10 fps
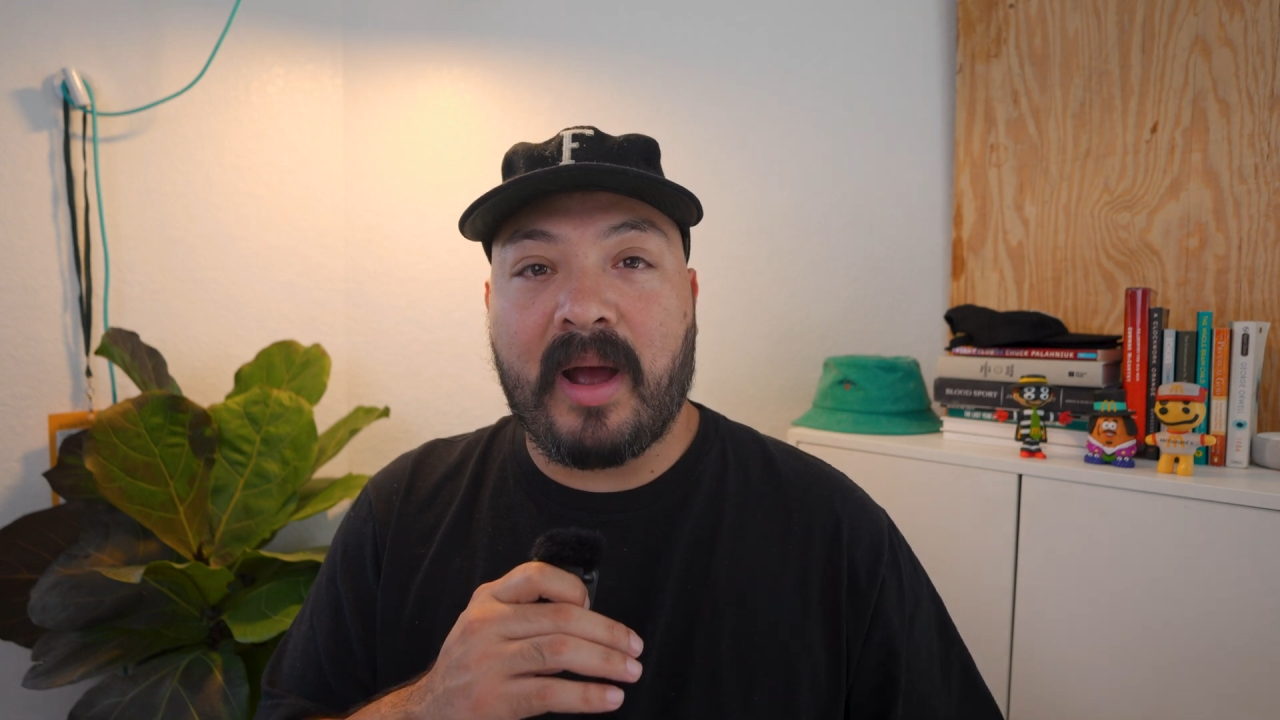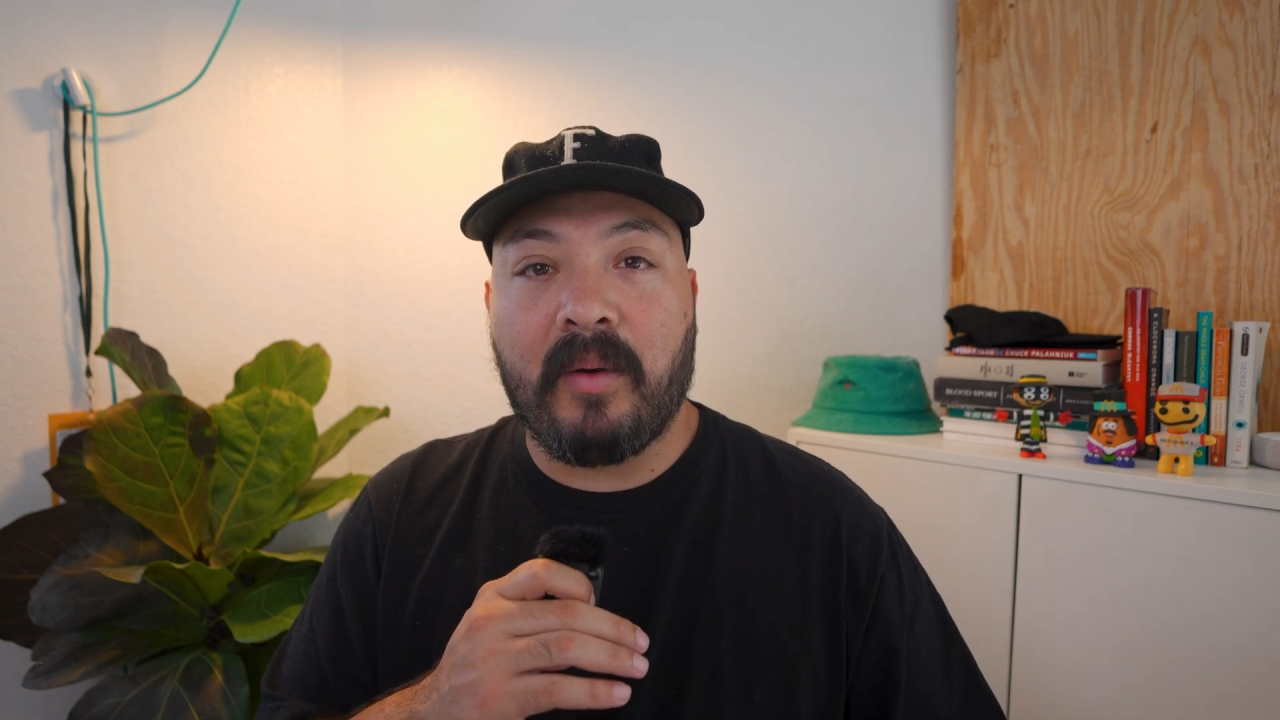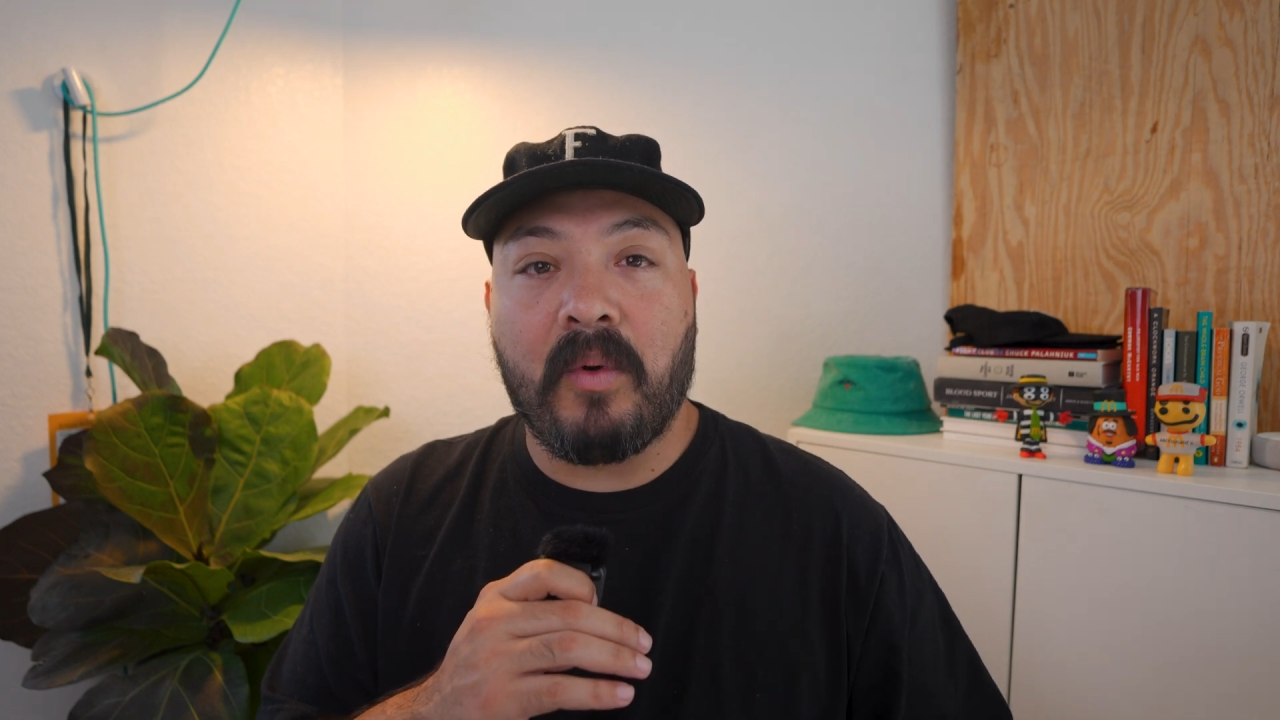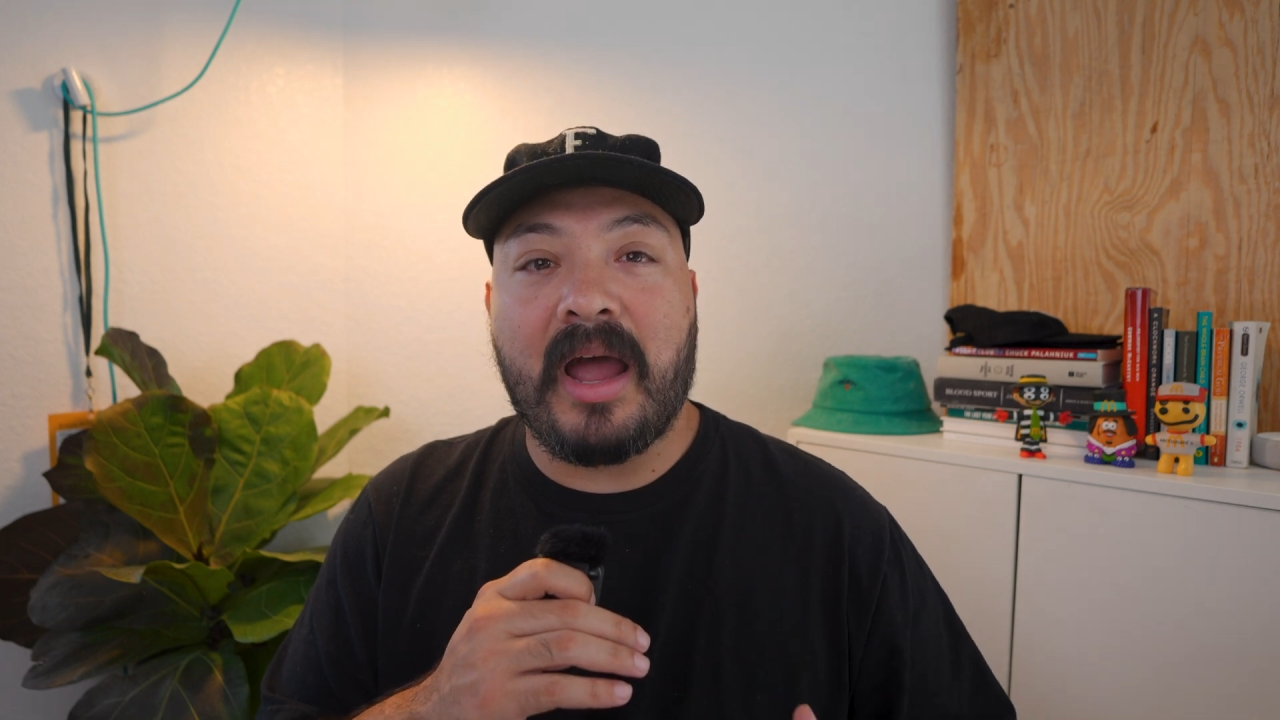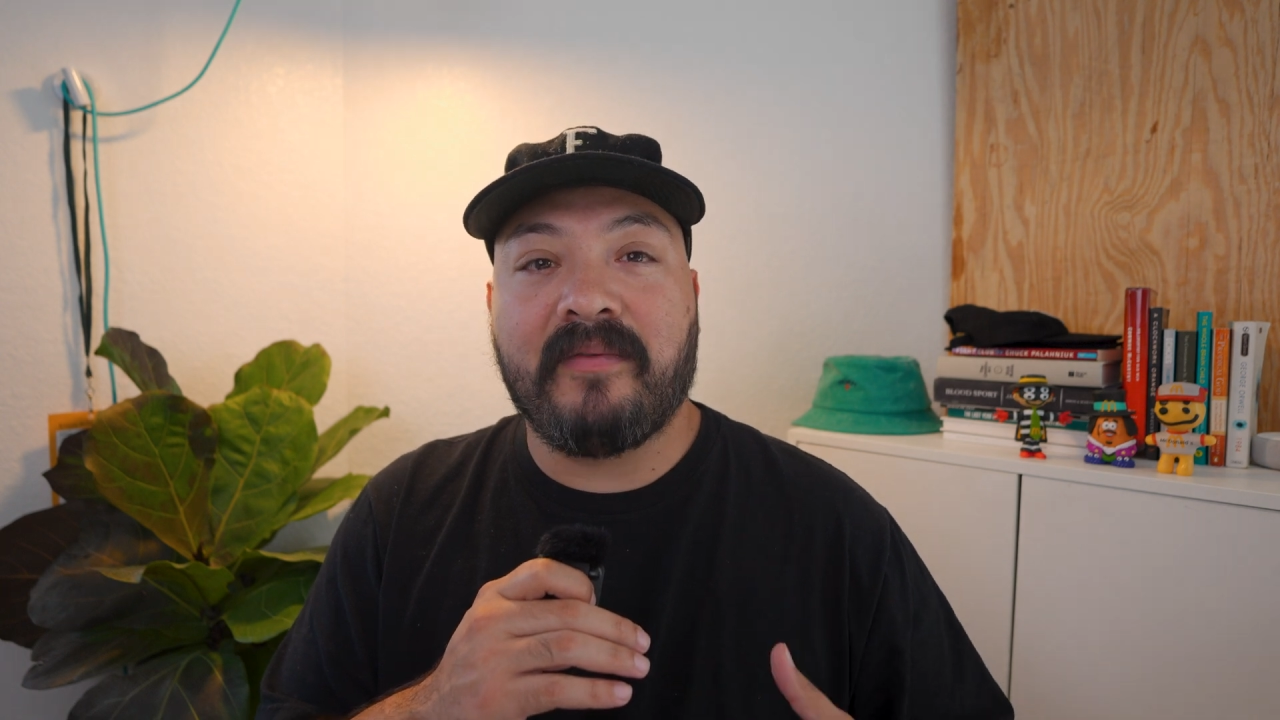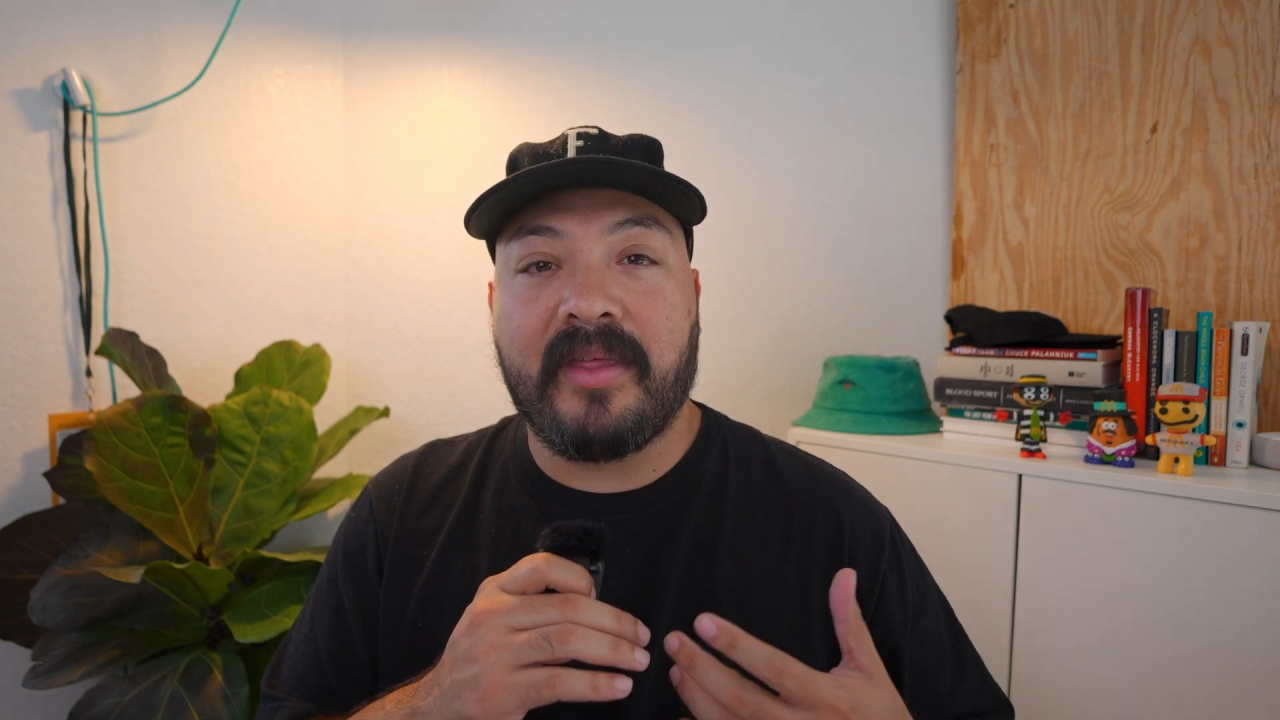my wife,